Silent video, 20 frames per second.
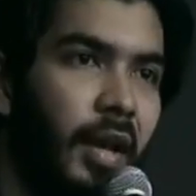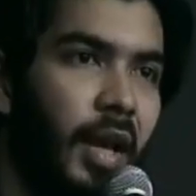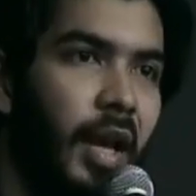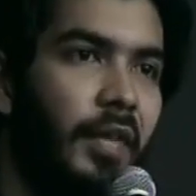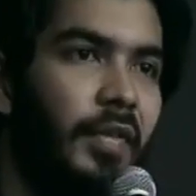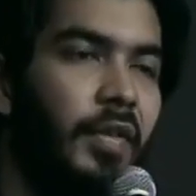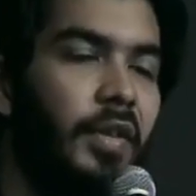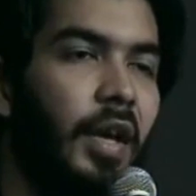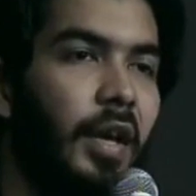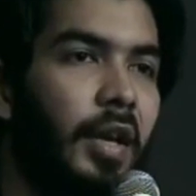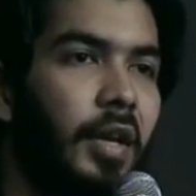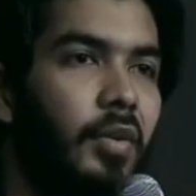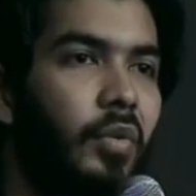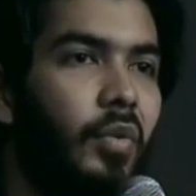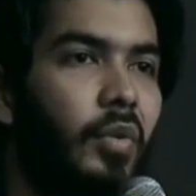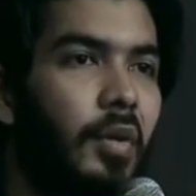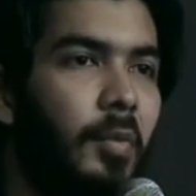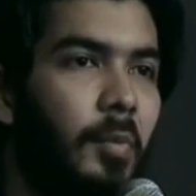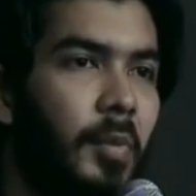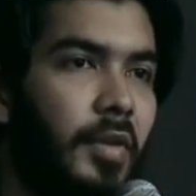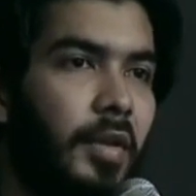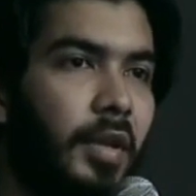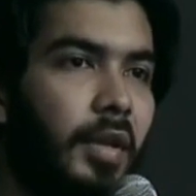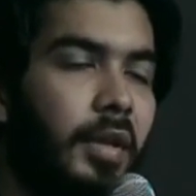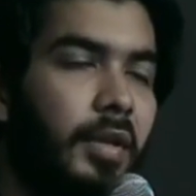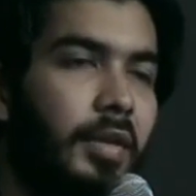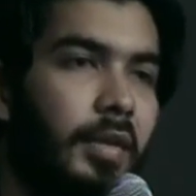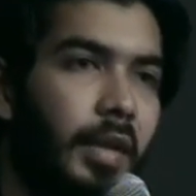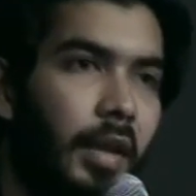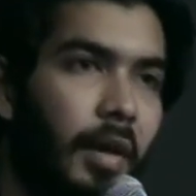have started to
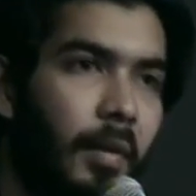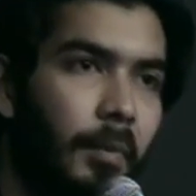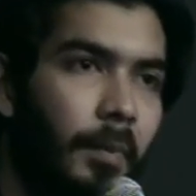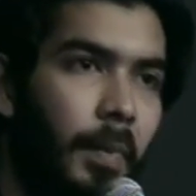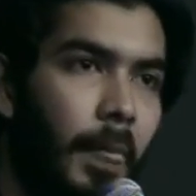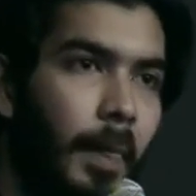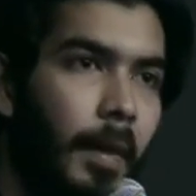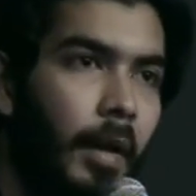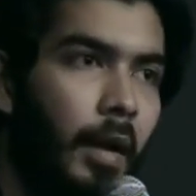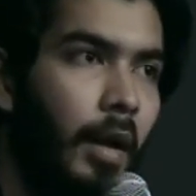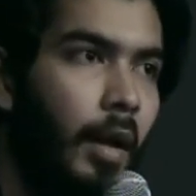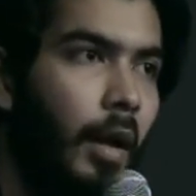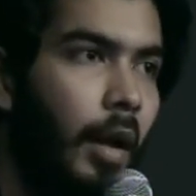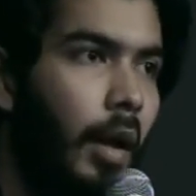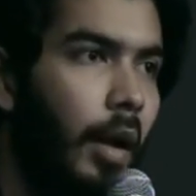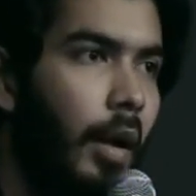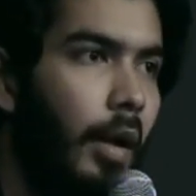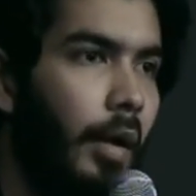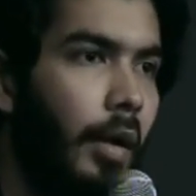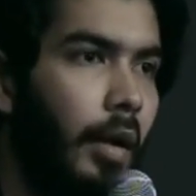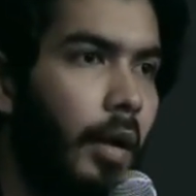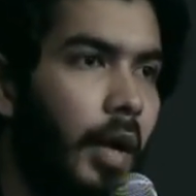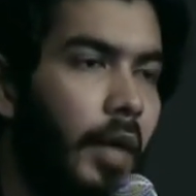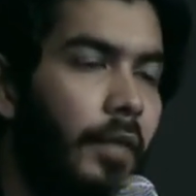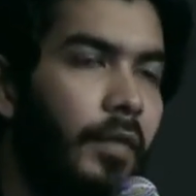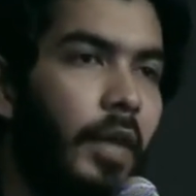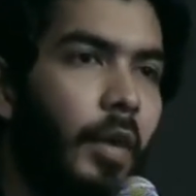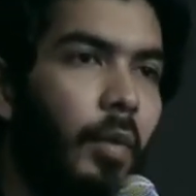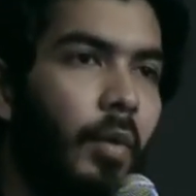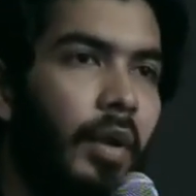represent Islam.
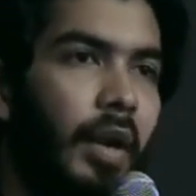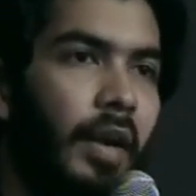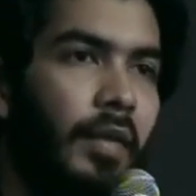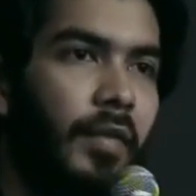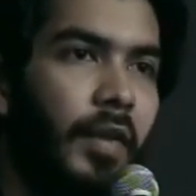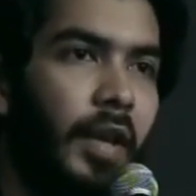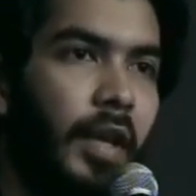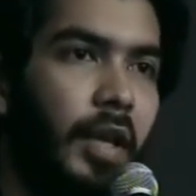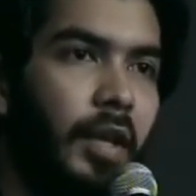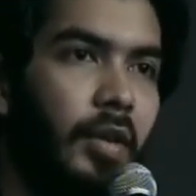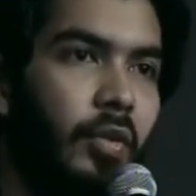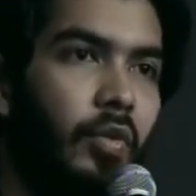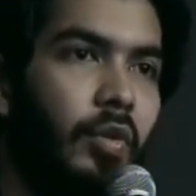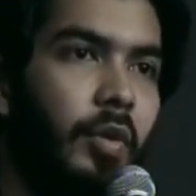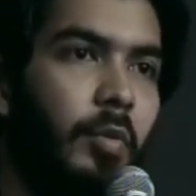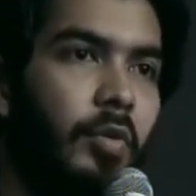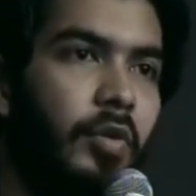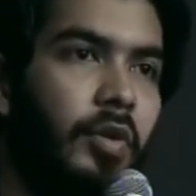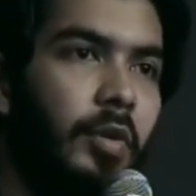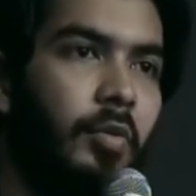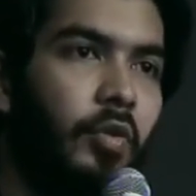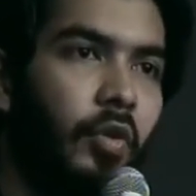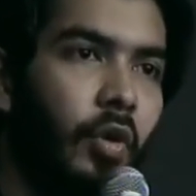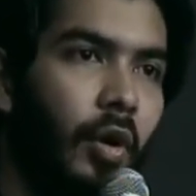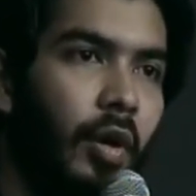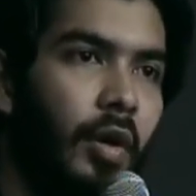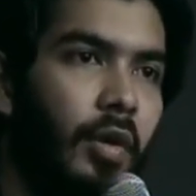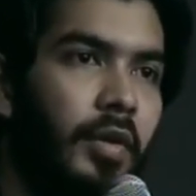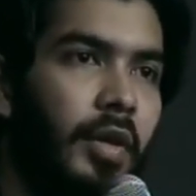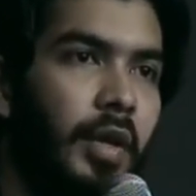If they were referring it to the Muslim
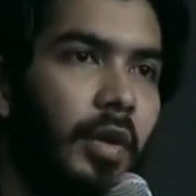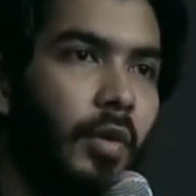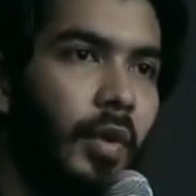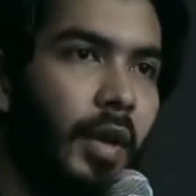scholars and